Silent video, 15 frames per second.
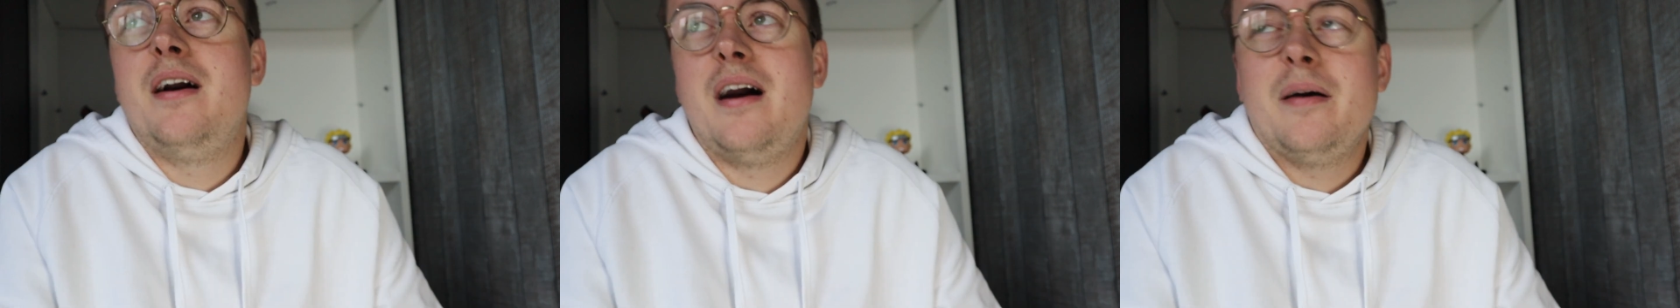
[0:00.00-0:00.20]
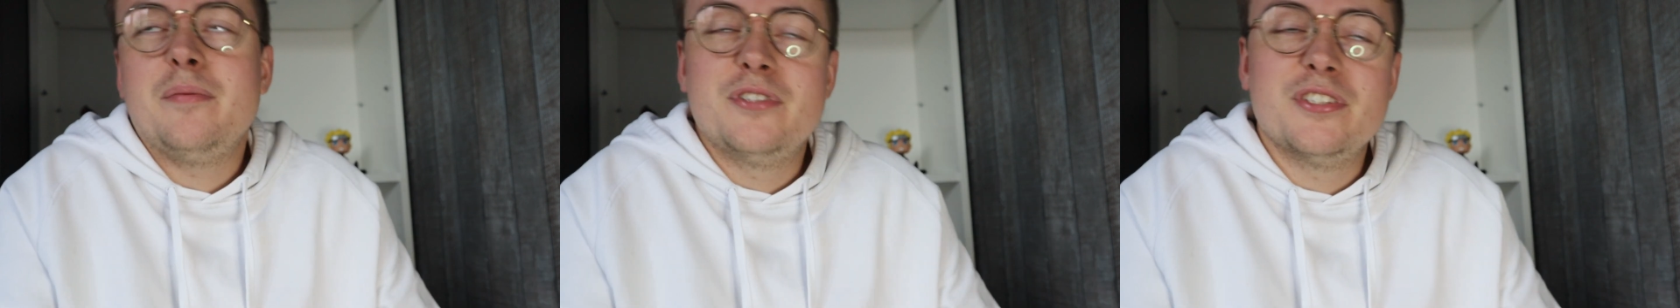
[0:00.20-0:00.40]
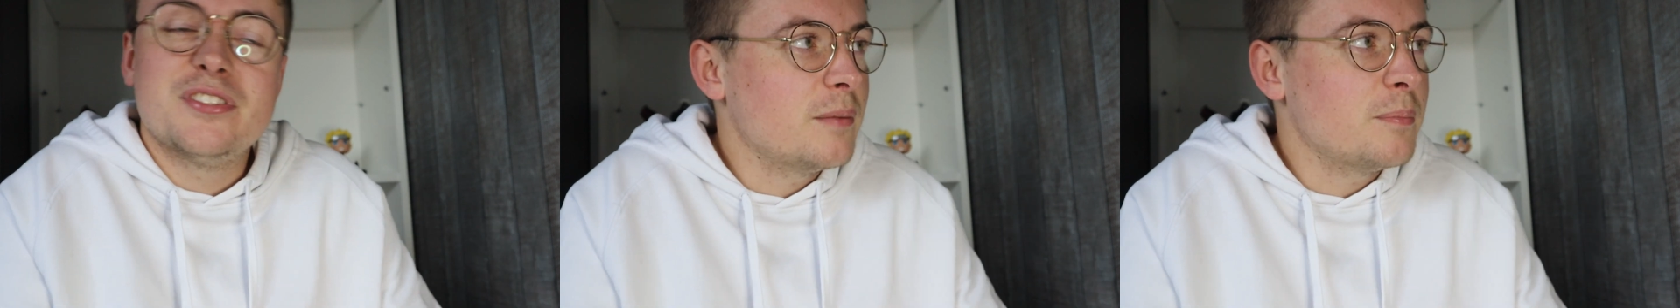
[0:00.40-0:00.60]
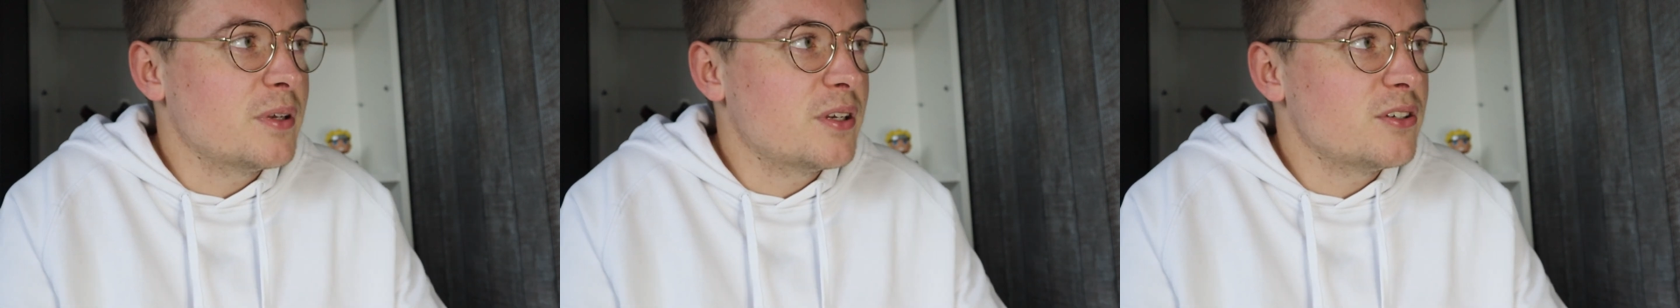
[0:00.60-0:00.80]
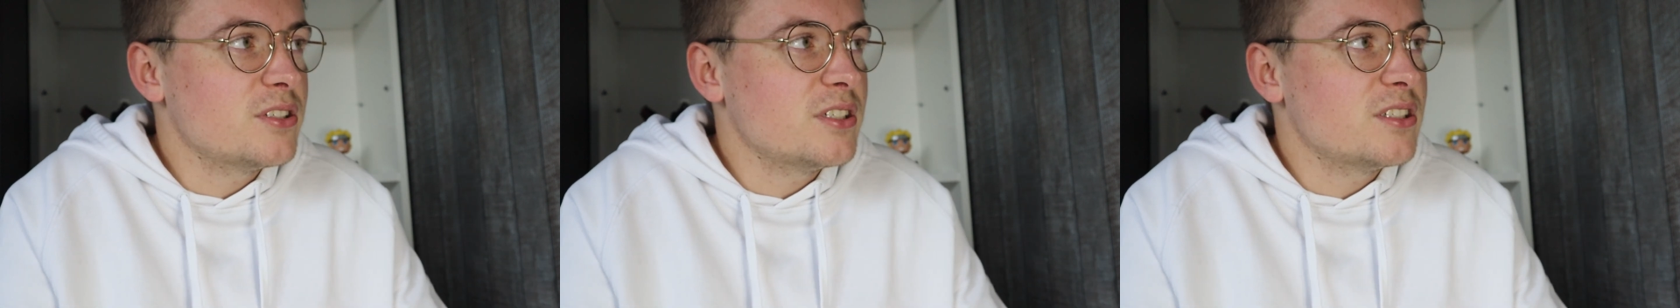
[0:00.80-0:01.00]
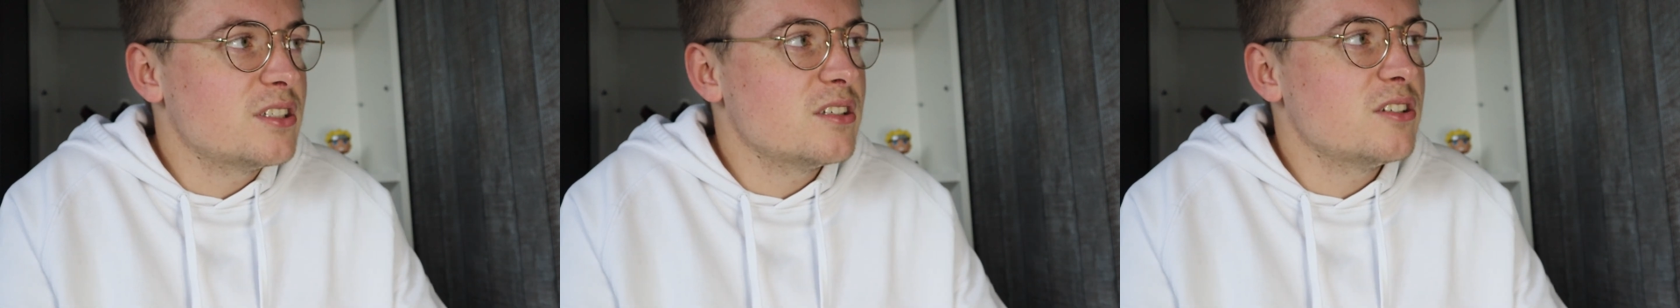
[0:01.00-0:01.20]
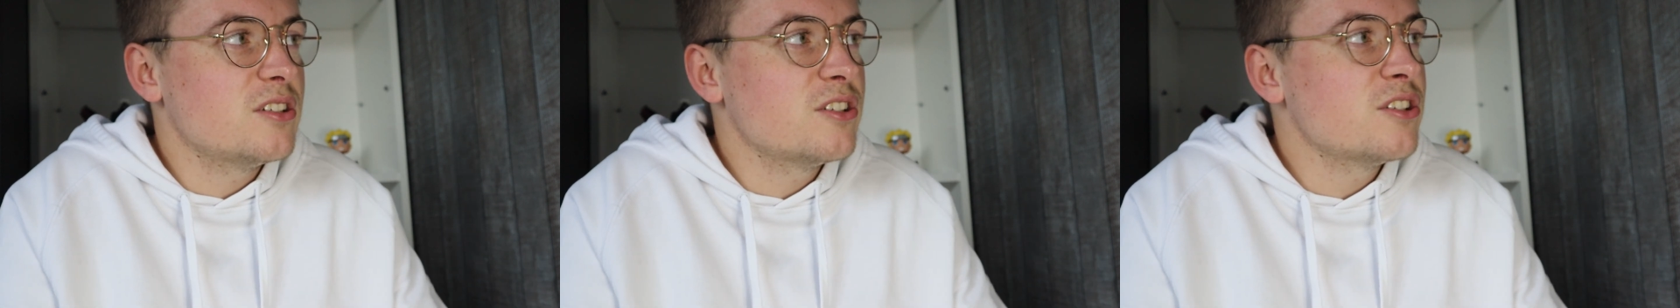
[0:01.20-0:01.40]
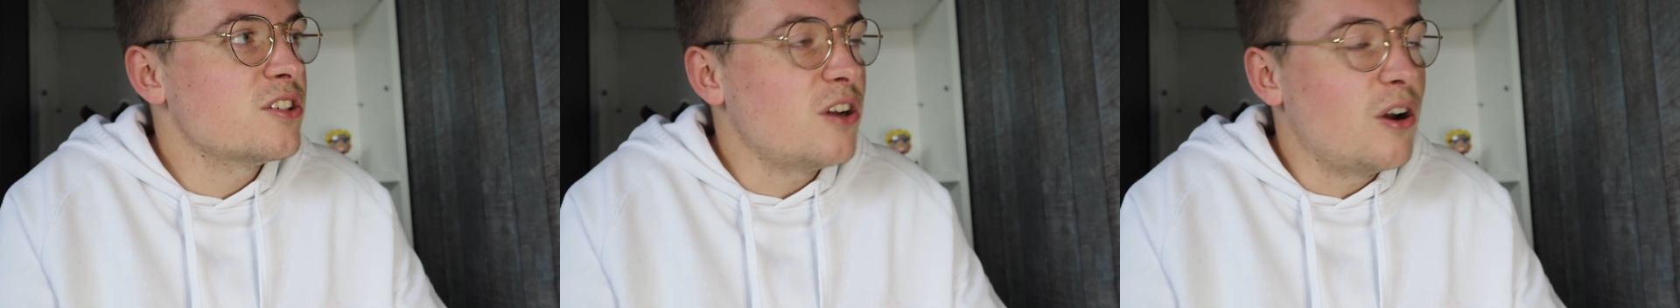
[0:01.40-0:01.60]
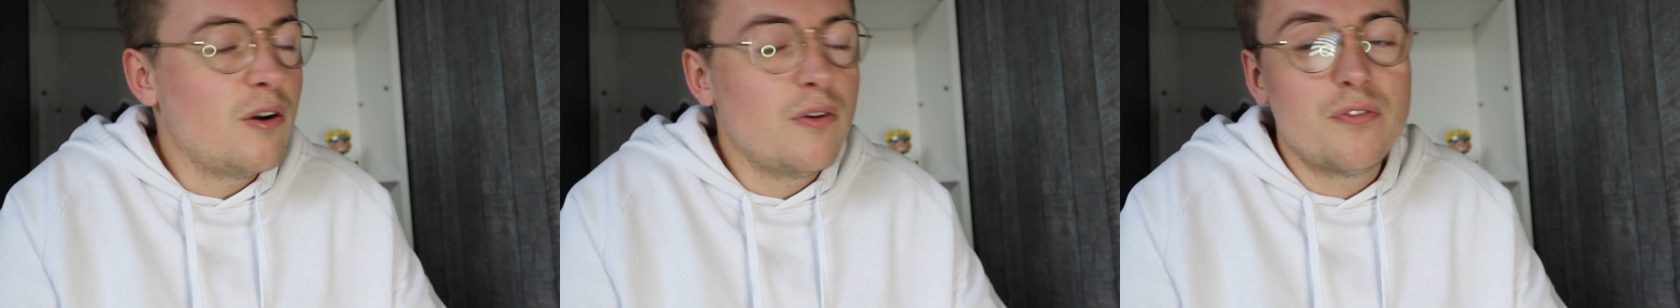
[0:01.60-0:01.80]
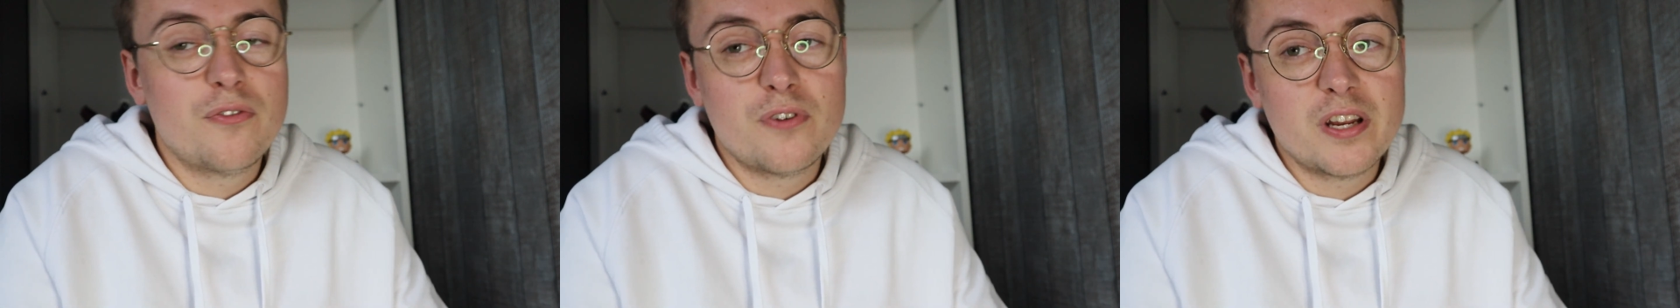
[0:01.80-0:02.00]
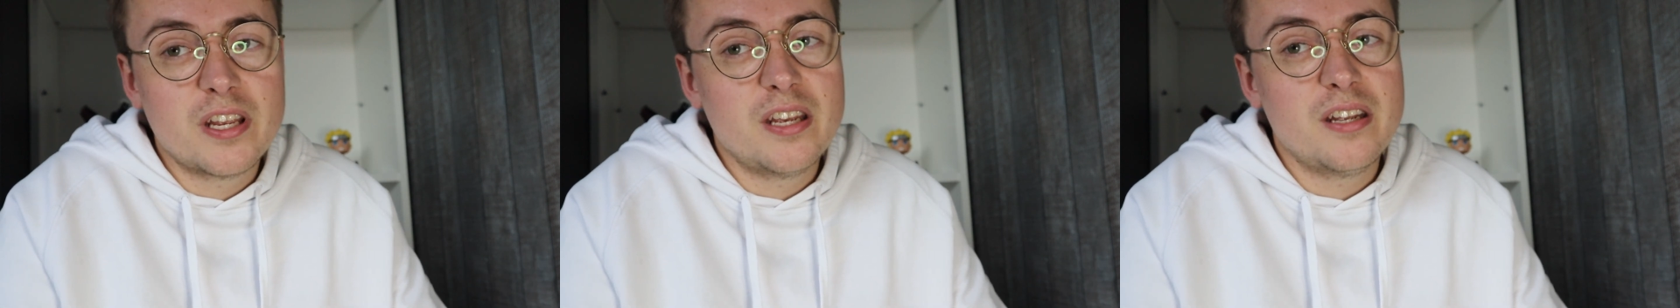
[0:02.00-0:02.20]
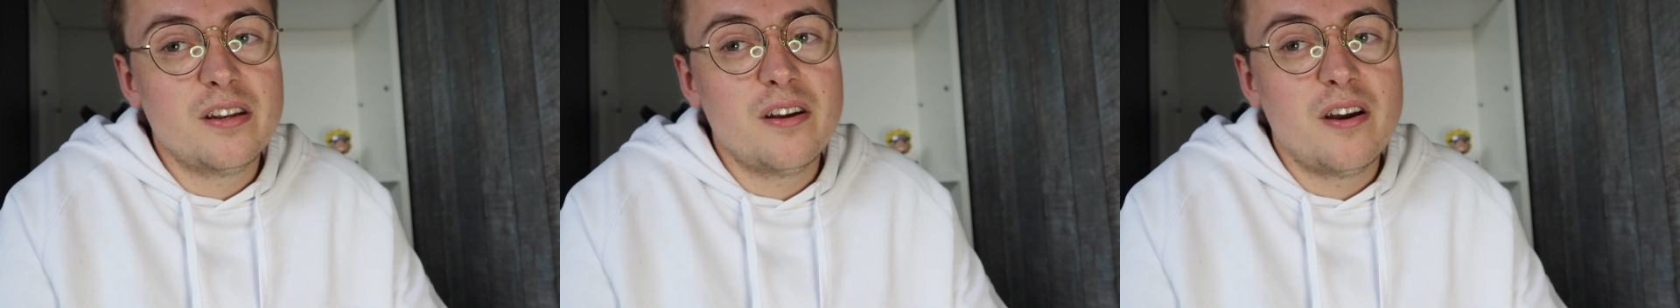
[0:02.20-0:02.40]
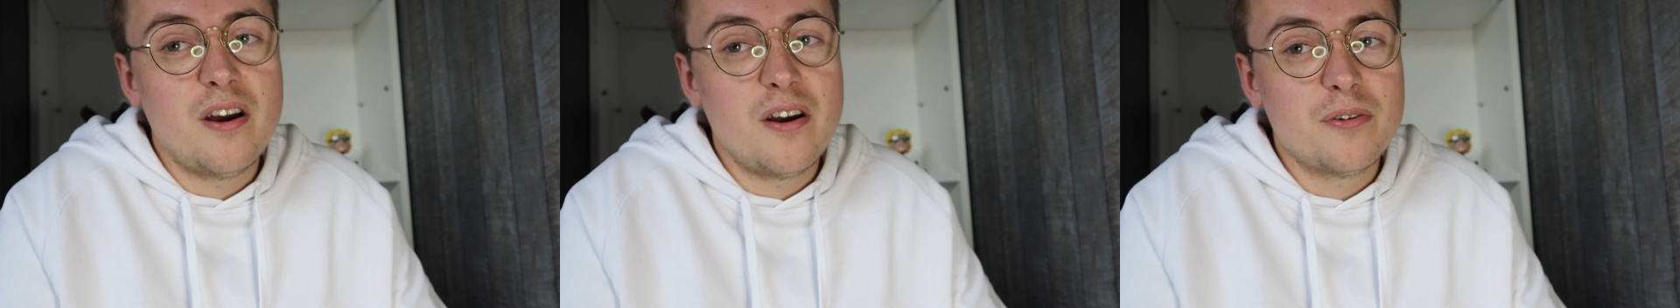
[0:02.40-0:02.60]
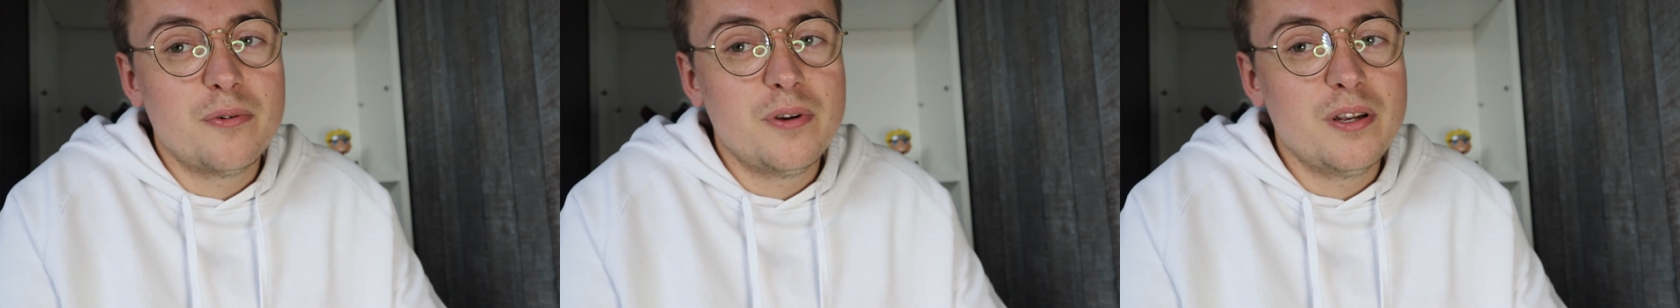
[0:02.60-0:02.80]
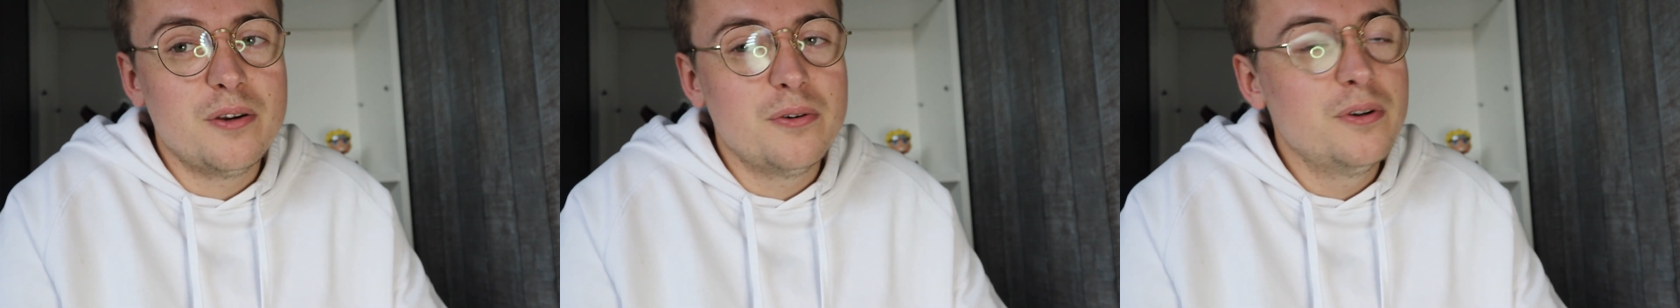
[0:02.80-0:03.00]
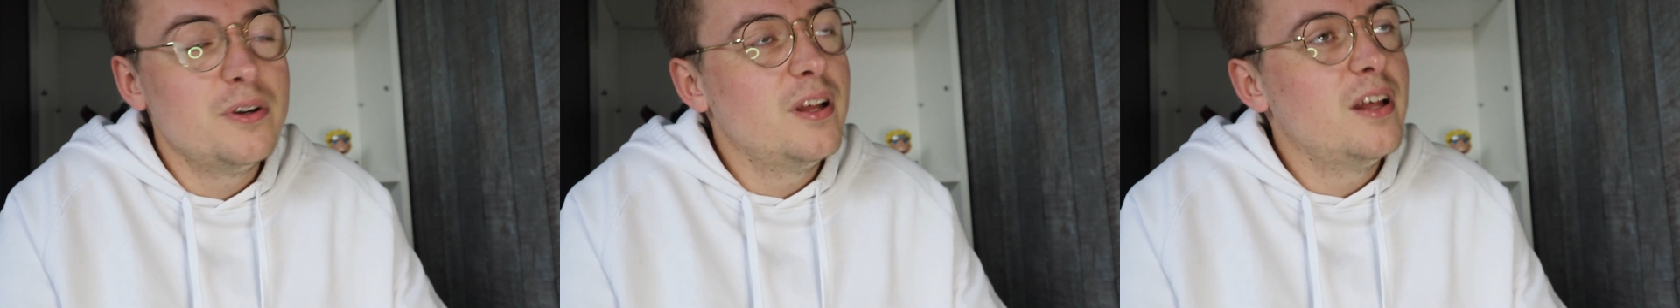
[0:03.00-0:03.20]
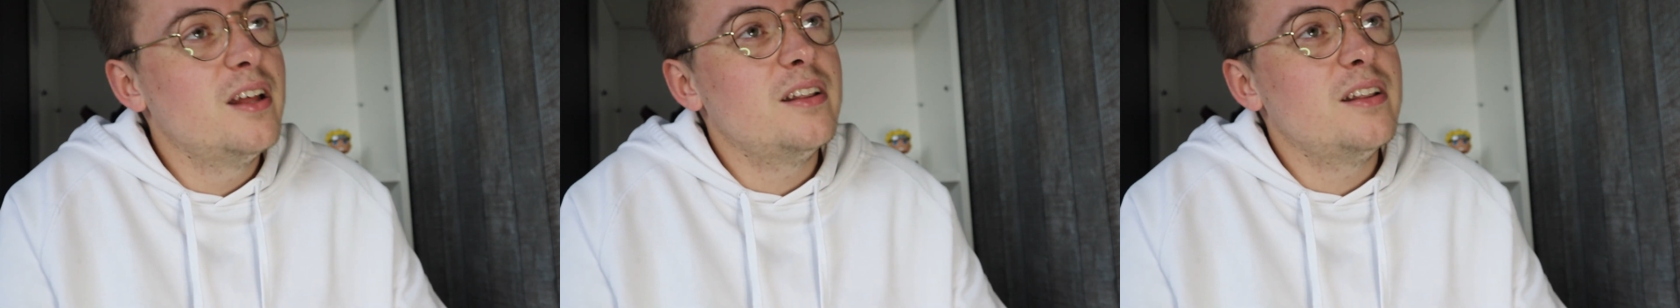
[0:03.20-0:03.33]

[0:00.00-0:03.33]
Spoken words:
I'm just excited because it's so freaking unreal